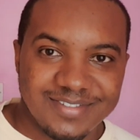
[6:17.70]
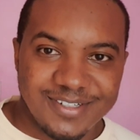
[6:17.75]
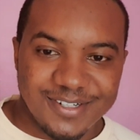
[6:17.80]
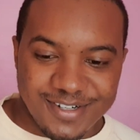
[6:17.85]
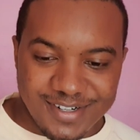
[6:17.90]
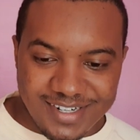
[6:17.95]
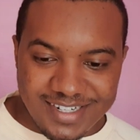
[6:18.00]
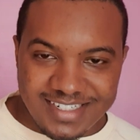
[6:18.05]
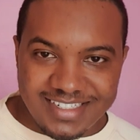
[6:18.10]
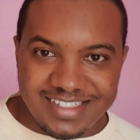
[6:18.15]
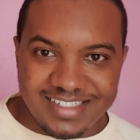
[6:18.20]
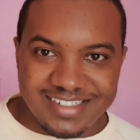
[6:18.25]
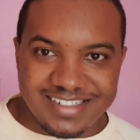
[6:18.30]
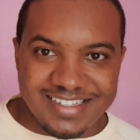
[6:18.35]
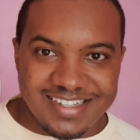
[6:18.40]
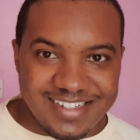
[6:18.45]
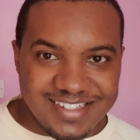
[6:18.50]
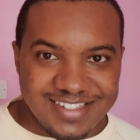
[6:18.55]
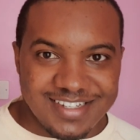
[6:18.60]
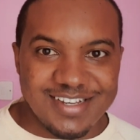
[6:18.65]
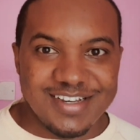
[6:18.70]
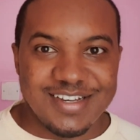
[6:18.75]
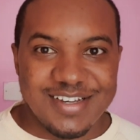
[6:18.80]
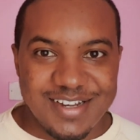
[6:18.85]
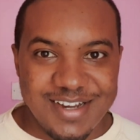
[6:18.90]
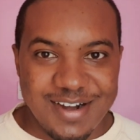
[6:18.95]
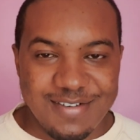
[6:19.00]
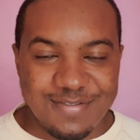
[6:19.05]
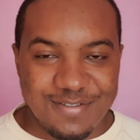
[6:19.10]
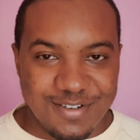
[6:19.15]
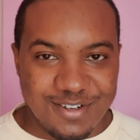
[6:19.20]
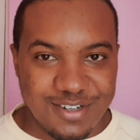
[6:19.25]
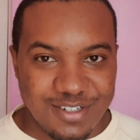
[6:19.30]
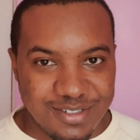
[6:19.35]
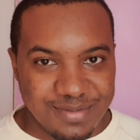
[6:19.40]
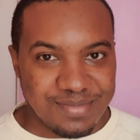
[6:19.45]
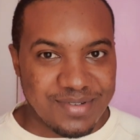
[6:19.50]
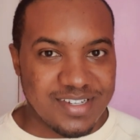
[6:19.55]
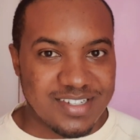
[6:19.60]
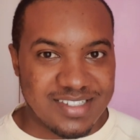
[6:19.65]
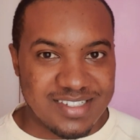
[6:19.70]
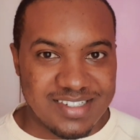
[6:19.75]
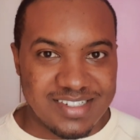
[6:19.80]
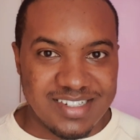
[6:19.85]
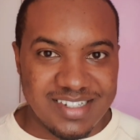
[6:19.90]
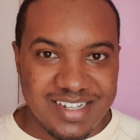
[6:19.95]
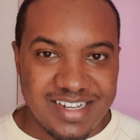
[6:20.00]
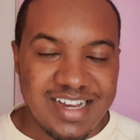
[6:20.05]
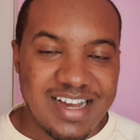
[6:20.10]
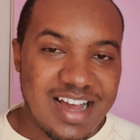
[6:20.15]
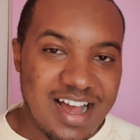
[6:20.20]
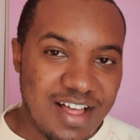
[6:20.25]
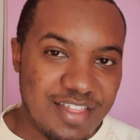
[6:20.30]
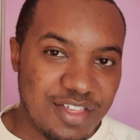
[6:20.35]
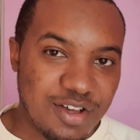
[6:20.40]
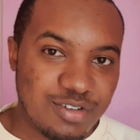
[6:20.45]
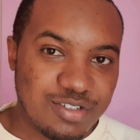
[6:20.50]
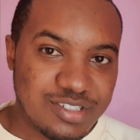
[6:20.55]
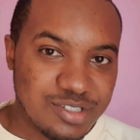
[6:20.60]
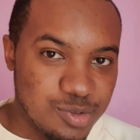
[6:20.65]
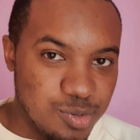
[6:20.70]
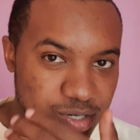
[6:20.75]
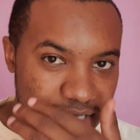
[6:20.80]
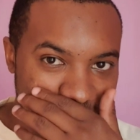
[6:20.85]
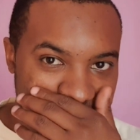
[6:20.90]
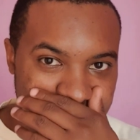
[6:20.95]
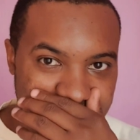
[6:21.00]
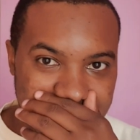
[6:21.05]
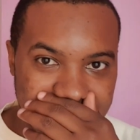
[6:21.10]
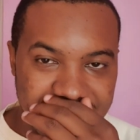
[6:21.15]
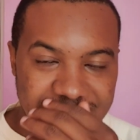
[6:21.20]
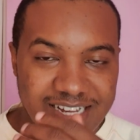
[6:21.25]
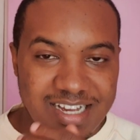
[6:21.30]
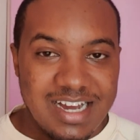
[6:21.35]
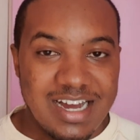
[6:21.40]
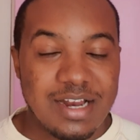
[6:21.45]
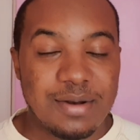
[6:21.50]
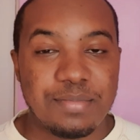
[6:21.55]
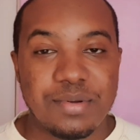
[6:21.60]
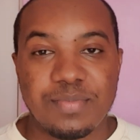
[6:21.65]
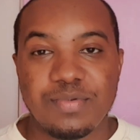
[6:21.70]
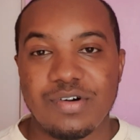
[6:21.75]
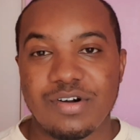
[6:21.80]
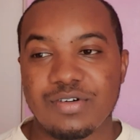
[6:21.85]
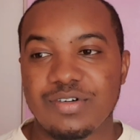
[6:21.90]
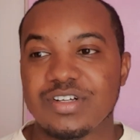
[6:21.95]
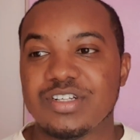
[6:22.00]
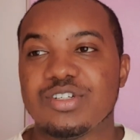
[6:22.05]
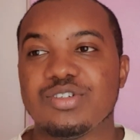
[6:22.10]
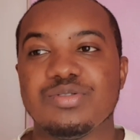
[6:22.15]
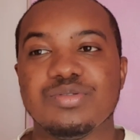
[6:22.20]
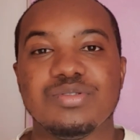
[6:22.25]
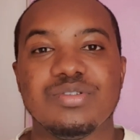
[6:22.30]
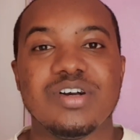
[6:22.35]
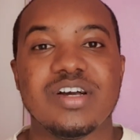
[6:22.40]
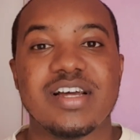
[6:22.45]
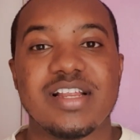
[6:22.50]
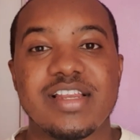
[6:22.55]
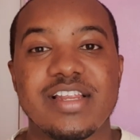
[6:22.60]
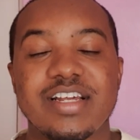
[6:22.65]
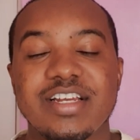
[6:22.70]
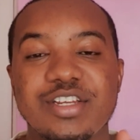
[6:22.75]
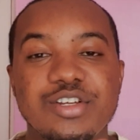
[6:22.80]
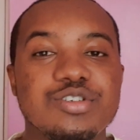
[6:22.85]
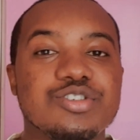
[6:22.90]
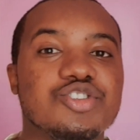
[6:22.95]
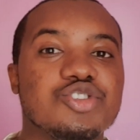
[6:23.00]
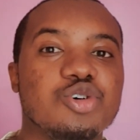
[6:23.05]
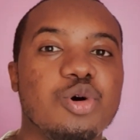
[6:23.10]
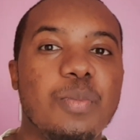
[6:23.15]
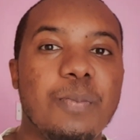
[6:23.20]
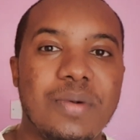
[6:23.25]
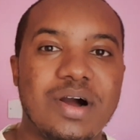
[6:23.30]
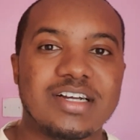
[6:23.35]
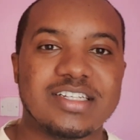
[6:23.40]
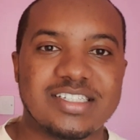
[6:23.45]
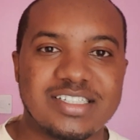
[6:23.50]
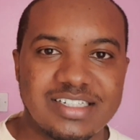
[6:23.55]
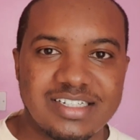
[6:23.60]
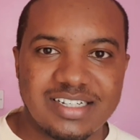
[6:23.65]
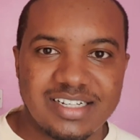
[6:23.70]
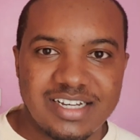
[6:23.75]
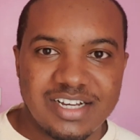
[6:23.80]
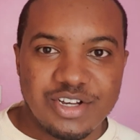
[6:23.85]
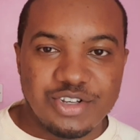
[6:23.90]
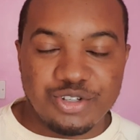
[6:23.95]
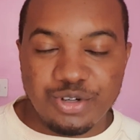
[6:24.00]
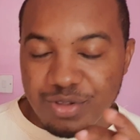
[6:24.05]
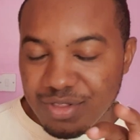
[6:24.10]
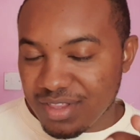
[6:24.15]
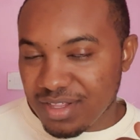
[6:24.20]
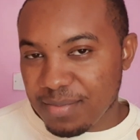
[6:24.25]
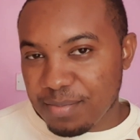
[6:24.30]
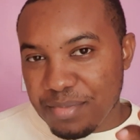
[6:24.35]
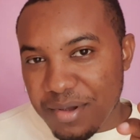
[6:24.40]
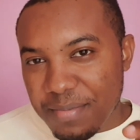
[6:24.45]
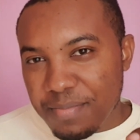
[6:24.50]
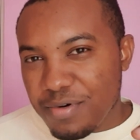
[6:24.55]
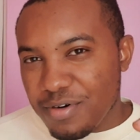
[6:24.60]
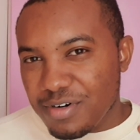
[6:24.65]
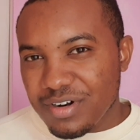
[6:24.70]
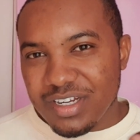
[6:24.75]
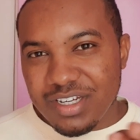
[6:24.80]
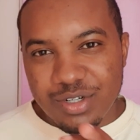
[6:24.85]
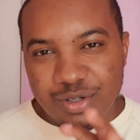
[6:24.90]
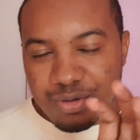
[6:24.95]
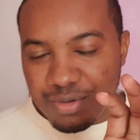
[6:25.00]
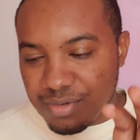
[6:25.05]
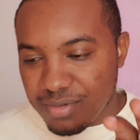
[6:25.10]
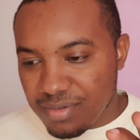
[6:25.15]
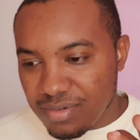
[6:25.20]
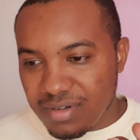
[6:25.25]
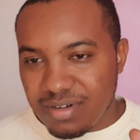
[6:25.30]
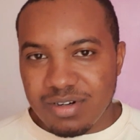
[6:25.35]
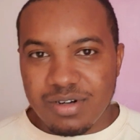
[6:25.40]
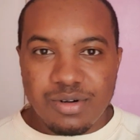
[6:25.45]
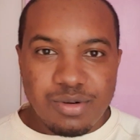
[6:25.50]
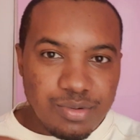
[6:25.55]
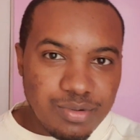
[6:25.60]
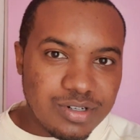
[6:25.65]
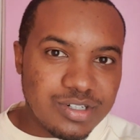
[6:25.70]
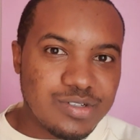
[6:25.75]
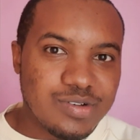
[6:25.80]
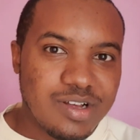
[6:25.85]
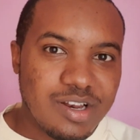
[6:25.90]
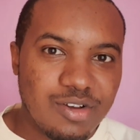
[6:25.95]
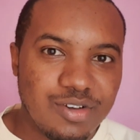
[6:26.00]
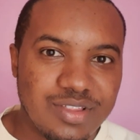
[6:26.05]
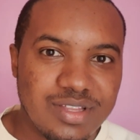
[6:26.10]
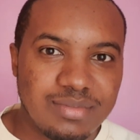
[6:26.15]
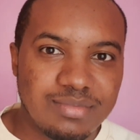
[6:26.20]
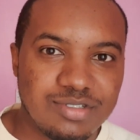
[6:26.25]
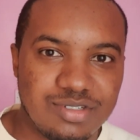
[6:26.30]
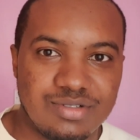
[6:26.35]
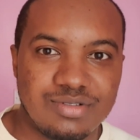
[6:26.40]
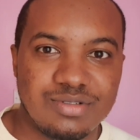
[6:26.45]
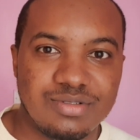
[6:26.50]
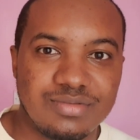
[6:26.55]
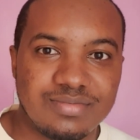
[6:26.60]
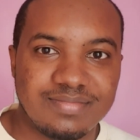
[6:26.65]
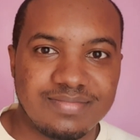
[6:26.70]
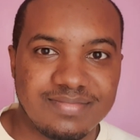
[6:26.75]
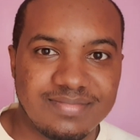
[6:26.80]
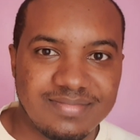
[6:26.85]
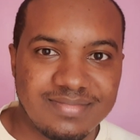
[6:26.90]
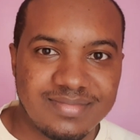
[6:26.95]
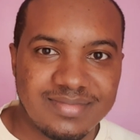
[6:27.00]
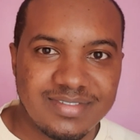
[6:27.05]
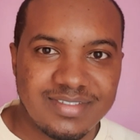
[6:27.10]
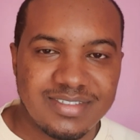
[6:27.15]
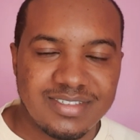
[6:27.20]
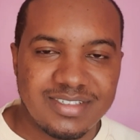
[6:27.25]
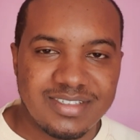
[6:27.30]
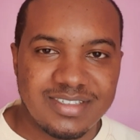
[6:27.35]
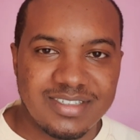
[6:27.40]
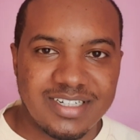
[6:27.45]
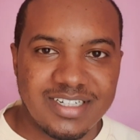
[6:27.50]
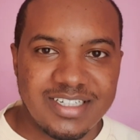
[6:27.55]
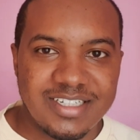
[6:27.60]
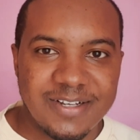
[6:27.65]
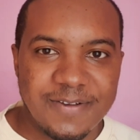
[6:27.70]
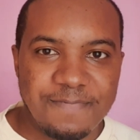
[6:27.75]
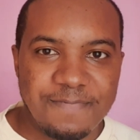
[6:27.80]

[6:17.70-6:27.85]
All right? They say a photo speaks 1,000 words, and people are going to deduce so much. So people only know what you allow them to know, right?